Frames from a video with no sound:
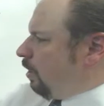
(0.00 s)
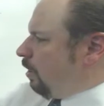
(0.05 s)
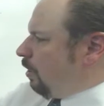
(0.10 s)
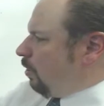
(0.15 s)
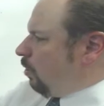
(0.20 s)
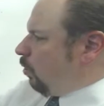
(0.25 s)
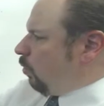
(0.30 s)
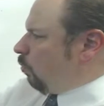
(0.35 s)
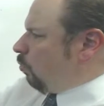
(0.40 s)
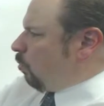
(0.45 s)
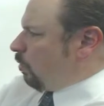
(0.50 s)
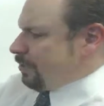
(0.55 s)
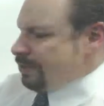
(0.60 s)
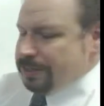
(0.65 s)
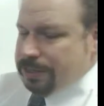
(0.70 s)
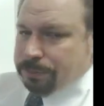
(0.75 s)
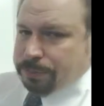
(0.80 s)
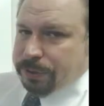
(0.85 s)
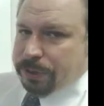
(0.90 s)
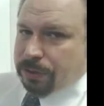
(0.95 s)

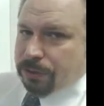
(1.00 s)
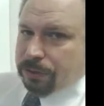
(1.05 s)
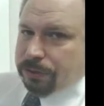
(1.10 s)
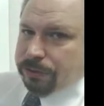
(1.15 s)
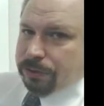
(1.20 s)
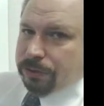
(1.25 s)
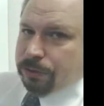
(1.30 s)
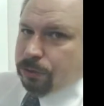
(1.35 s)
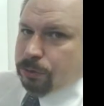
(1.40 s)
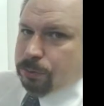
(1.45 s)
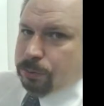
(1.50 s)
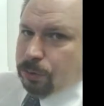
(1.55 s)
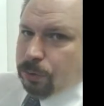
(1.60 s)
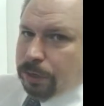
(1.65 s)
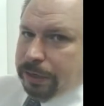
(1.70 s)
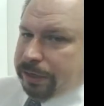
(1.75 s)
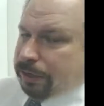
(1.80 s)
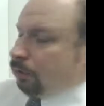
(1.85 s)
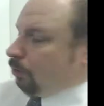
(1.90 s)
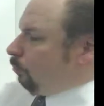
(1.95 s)
What's up here in the
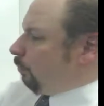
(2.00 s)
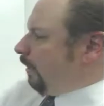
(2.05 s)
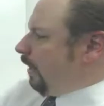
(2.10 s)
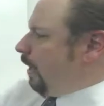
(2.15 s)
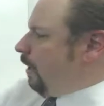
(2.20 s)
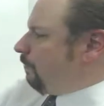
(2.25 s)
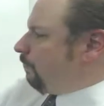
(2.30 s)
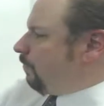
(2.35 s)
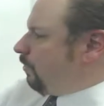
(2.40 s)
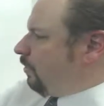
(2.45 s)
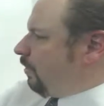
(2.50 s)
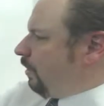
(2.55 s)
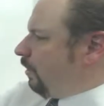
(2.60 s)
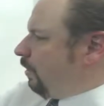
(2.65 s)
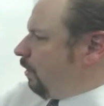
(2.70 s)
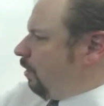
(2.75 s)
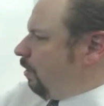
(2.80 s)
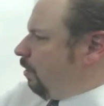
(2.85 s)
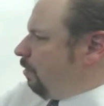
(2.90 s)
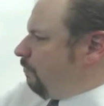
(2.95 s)
numerator we have to
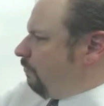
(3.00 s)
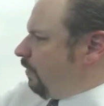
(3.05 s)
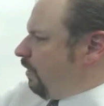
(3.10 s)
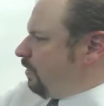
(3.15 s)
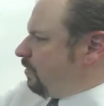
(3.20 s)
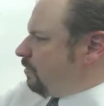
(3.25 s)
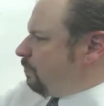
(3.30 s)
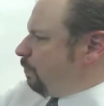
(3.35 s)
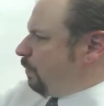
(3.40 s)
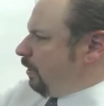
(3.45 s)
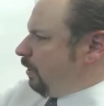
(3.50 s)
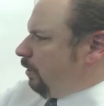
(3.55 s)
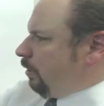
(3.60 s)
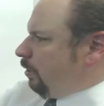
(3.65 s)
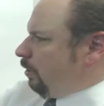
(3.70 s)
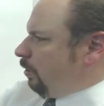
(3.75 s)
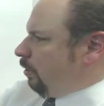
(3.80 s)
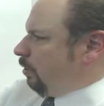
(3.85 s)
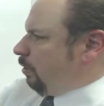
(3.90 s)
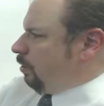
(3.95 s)
think of as
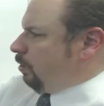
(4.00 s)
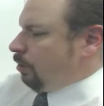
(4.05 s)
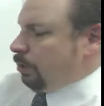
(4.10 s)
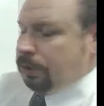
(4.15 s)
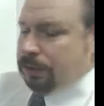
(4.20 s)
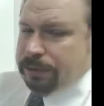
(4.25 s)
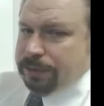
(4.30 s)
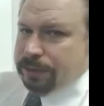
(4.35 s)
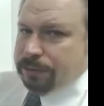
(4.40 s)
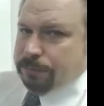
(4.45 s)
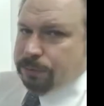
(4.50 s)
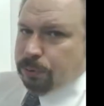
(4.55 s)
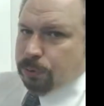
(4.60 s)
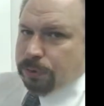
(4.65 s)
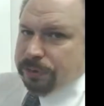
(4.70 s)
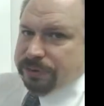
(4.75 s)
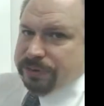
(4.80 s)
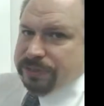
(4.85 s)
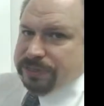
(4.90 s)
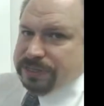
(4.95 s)
being in
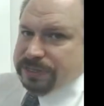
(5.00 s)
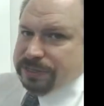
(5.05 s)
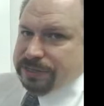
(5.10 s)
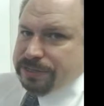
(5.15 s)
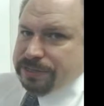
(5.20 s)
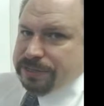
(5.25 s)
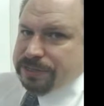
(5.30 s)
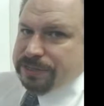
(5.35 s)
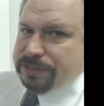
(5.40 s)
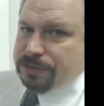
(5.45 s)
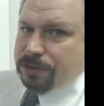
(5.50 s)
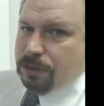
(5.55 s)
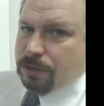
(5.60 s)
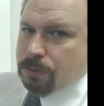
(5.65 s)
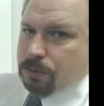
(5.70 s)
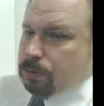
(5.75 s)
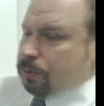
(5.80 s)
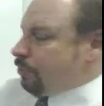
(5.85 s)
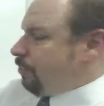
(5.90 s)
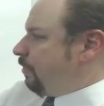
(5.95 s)
parentheses. This is
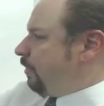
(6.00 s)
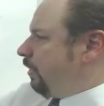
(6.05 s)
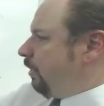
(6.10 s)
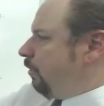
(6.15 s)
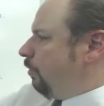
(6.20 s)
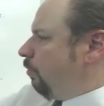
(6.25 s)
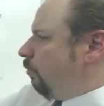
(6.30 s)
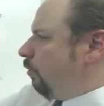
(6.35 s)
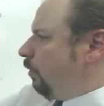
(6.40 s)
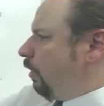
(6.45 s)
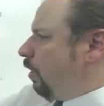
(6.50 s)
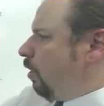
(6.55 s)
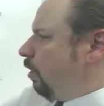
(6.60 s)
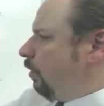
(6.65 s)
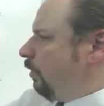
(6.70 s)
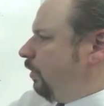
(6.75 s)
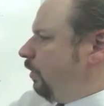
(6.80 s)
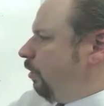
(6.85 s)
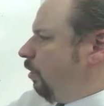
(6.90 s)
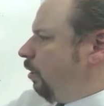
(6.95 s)
all one thing going
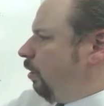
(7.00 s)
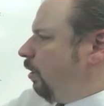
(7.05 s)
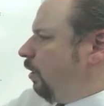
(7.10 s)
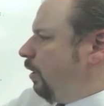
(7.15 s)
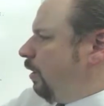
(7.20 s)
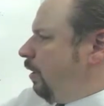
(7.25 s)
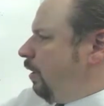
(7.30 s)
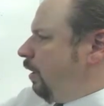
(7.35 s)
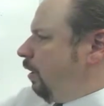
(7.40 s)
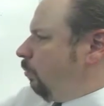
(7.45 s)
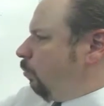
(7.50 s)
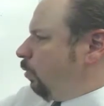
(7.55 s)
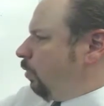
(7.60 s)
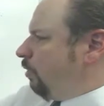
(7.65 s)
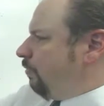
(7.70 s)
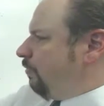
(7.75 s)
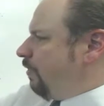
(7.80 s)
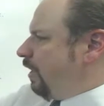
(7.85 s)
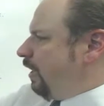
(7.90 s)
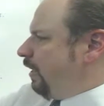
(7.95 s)
on here. And we're
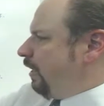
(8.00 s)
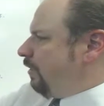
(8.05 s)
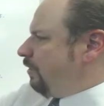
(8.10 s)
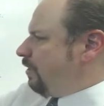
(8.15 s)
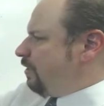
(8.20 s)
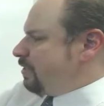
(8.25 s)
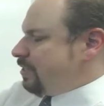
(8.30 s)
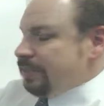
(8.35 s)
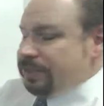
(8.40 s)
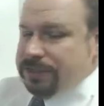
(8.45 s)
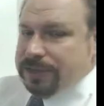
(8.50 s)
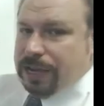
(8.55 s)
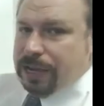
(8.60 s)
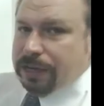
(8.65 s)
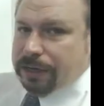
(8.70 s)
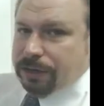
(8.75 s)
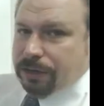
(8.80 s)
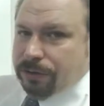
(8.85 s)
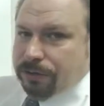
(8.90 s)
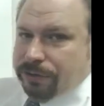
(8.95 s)
dividing this
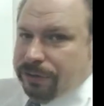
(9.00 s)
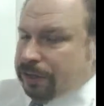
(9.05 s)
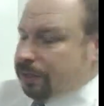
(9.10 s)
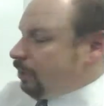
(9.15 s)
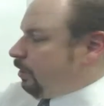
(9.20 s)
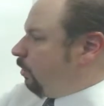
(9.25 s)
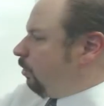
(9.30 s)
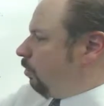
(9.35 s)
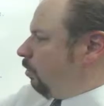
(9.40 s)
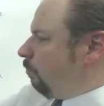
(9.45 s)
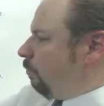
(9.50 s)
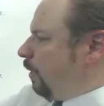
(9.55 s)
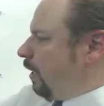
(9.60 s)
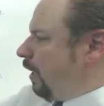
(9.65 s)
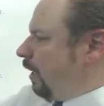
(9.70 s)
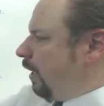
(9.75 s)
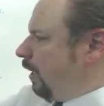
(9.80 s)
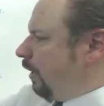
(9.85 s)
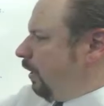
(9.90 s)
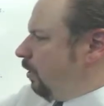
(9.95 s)
entire thing here
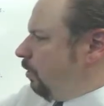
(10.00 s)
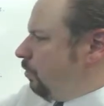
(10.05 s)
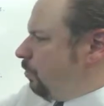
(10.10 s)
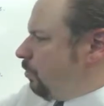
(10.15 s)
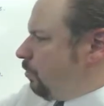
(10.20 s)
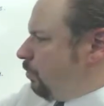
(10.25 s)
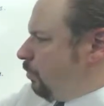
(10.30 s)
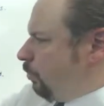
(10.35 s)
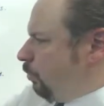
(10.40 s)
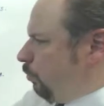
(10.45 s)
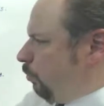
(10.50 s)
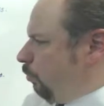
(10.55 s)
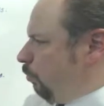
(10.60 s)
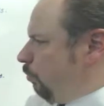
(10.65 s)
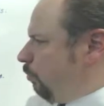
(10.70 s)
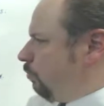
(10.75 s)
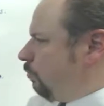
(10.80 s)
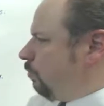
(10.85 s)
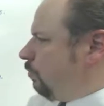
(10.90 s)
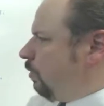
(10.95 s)
by 2.
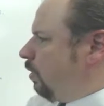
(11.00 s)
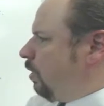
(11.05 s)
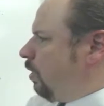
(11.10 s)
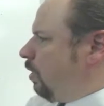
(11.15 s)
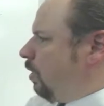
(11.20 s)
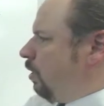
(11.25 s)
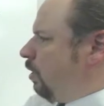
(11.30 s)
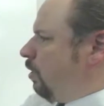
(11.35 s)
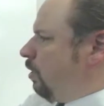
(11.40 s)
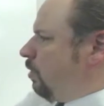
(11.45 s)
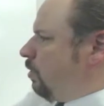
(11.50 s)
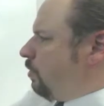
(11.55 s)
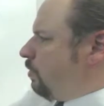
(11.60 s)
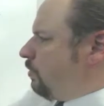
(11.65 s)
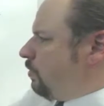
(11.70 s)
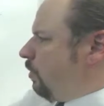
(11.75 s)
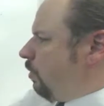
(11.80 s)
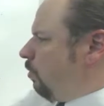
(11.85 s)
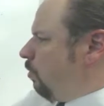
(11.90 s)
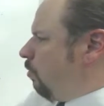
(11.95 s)

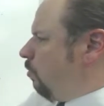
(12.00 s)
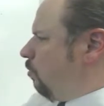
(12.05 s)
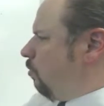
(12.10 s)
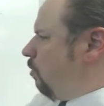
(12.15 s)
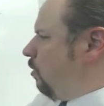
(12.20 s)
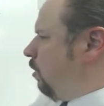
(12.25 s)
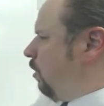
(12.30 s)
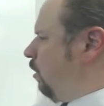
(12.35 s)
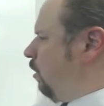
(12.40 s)
So